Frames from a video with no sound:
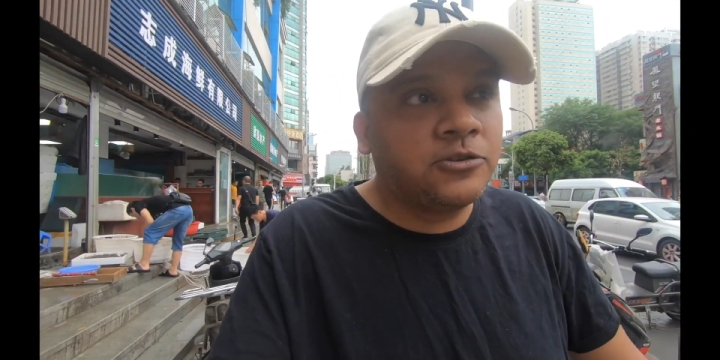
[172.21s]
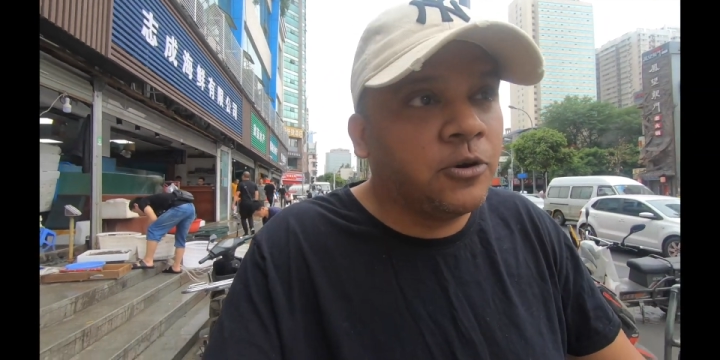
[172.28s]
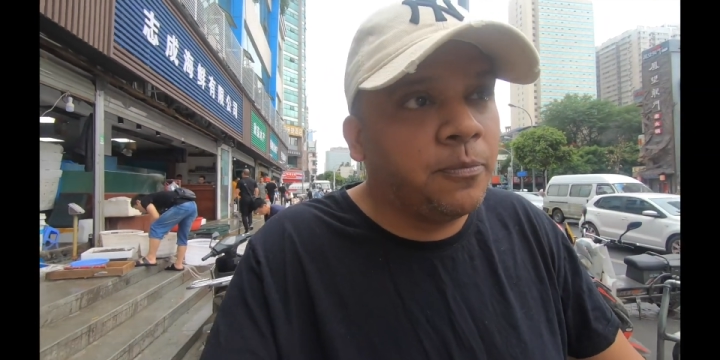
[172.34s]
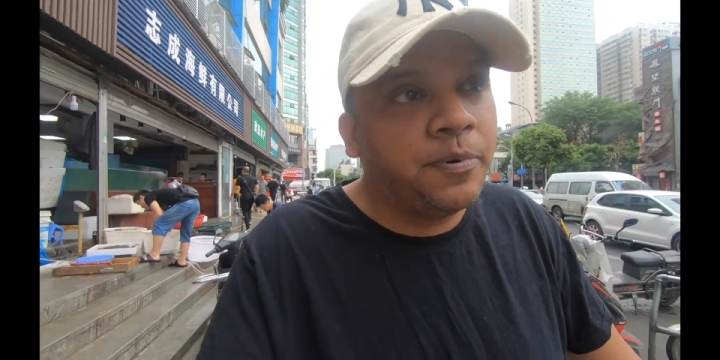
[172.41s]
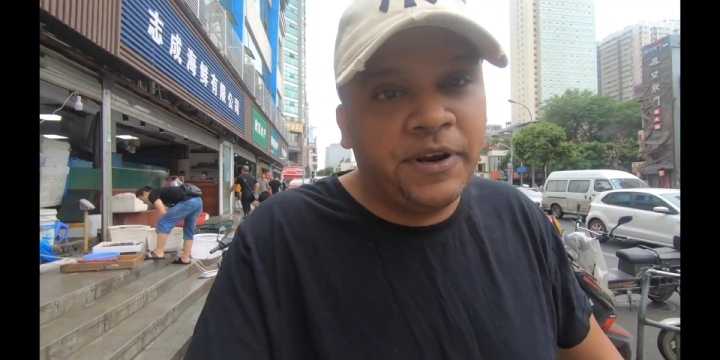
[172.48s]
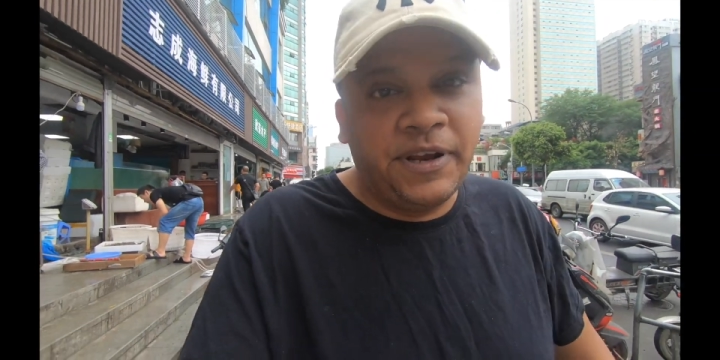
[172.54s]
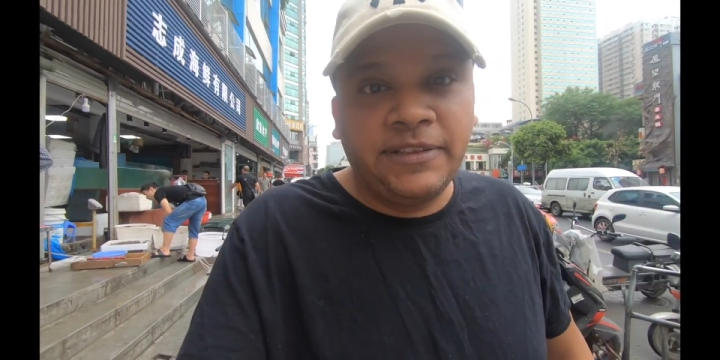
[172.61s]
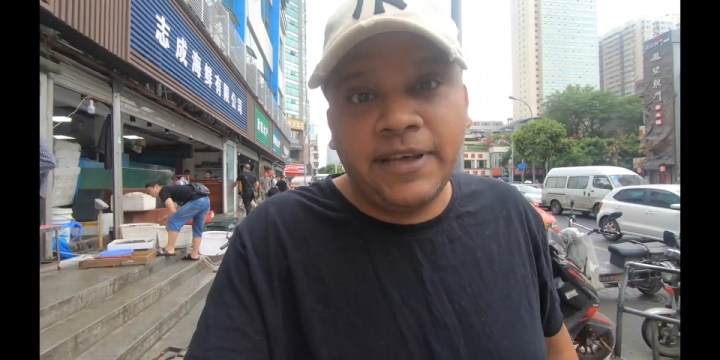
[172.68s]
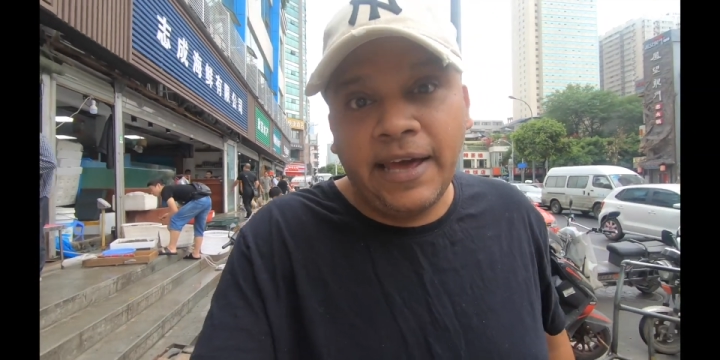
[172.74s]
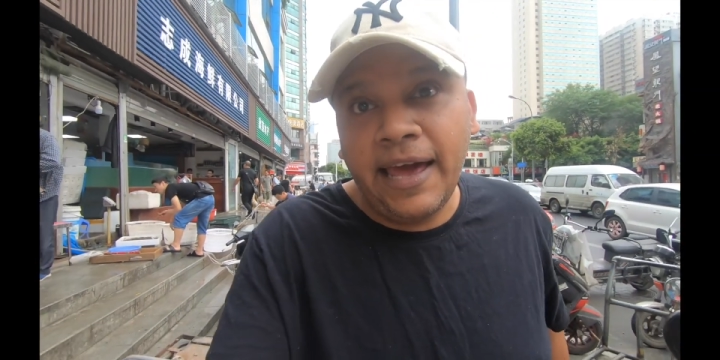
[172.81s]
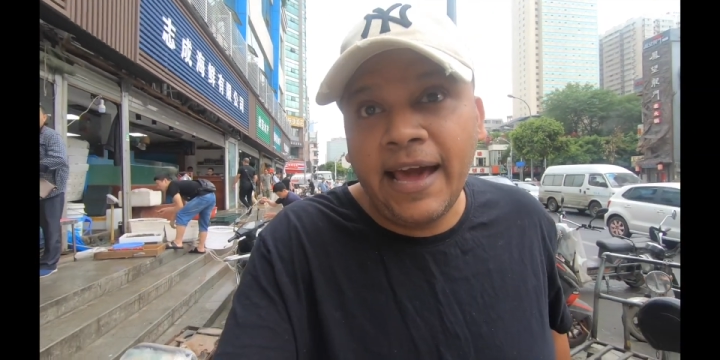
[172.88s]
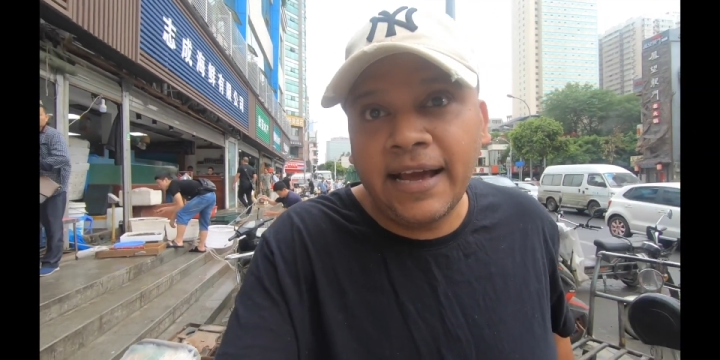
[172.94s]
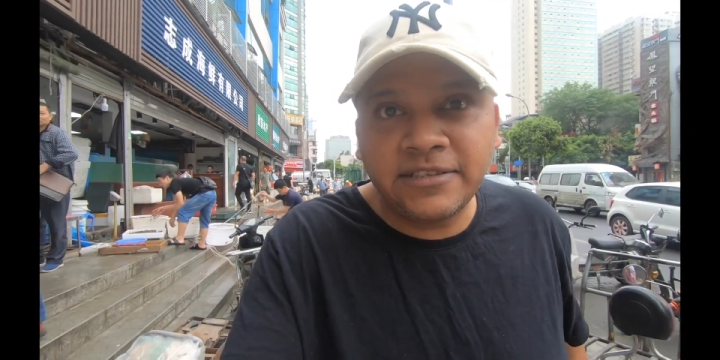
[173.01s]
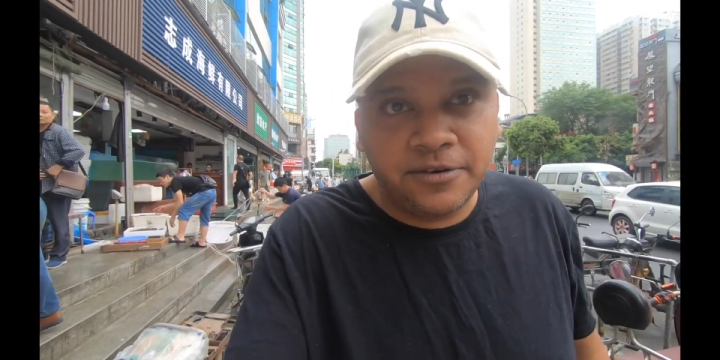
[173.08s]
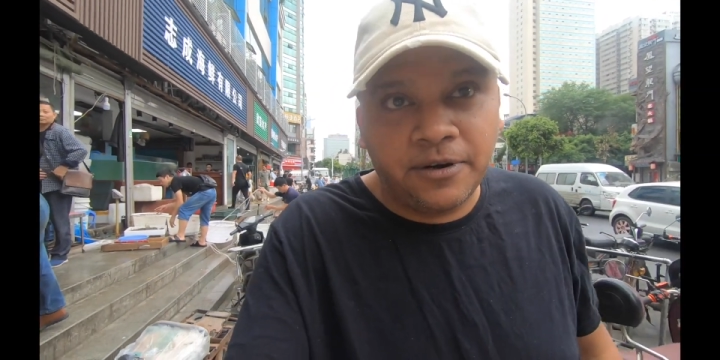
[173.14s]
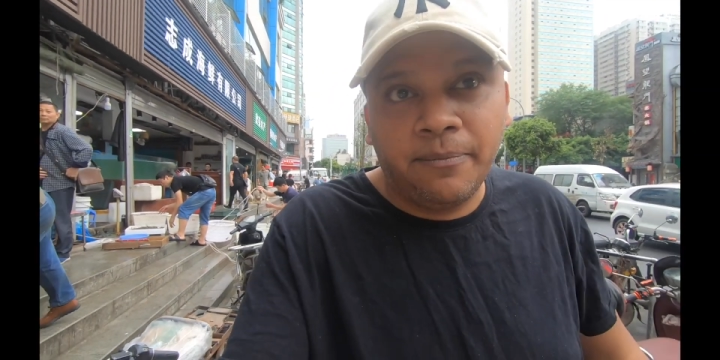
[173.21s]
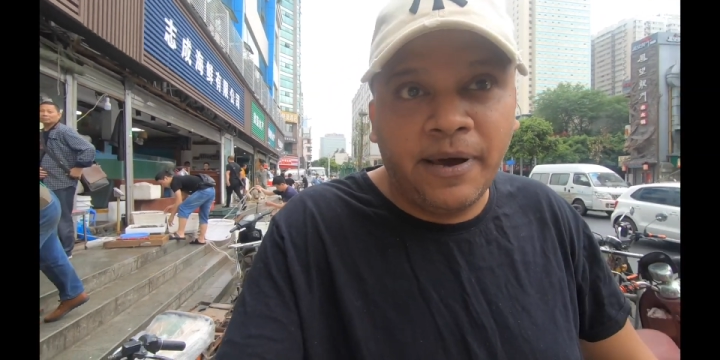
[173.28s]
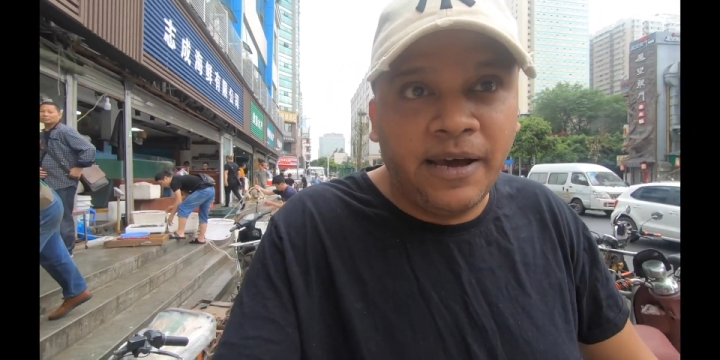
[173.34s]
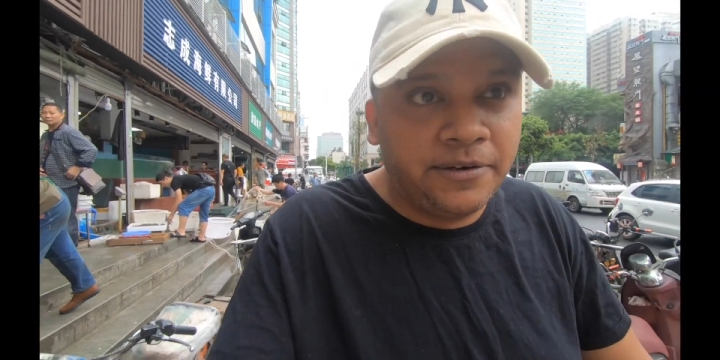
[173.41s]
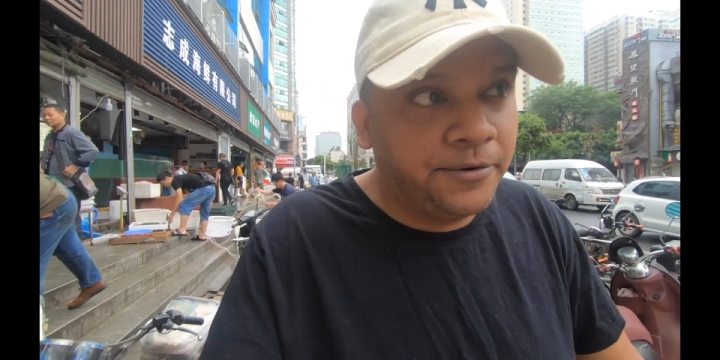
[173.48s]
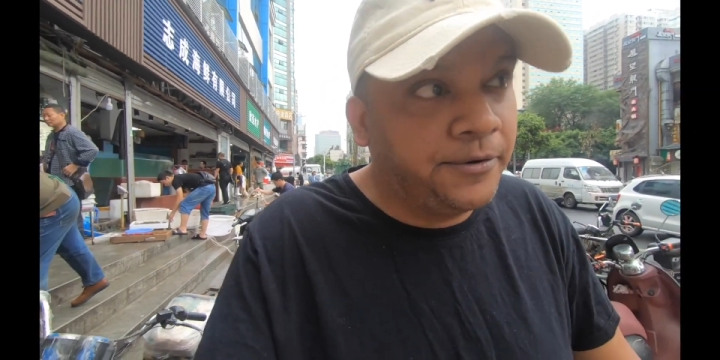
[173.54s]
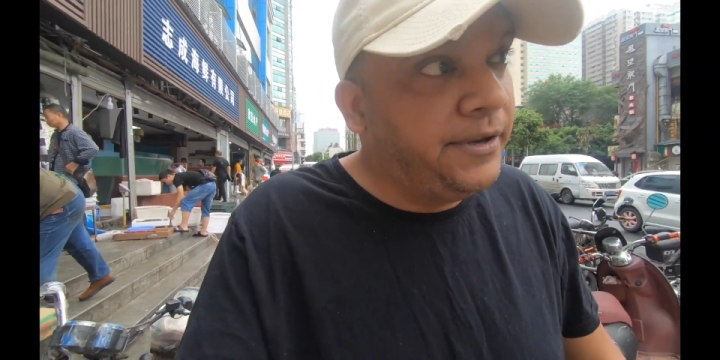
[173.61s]
to bring the extra
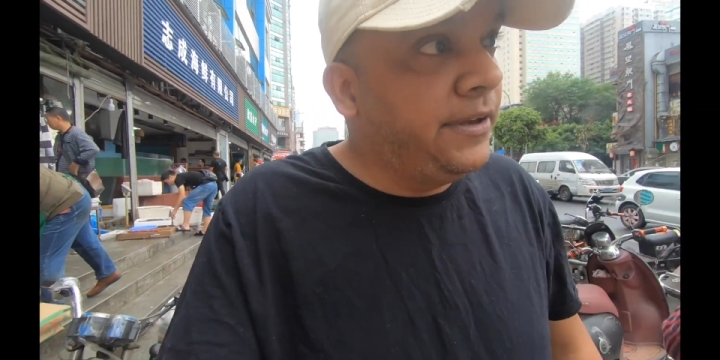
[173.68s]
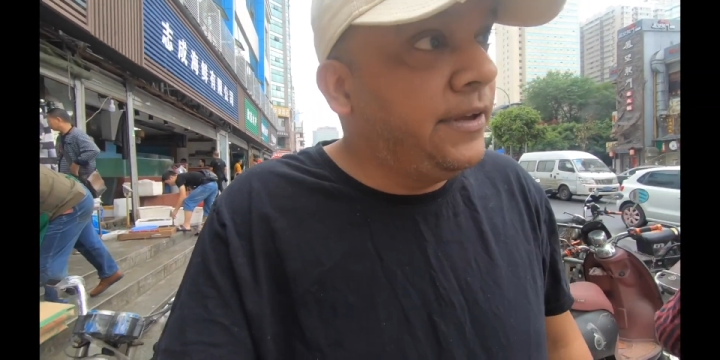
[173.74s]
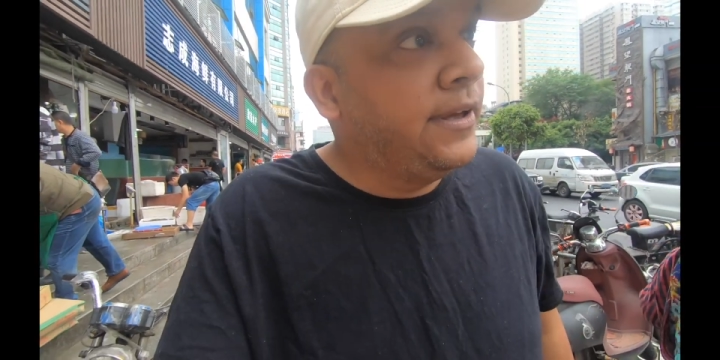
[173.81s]
battery.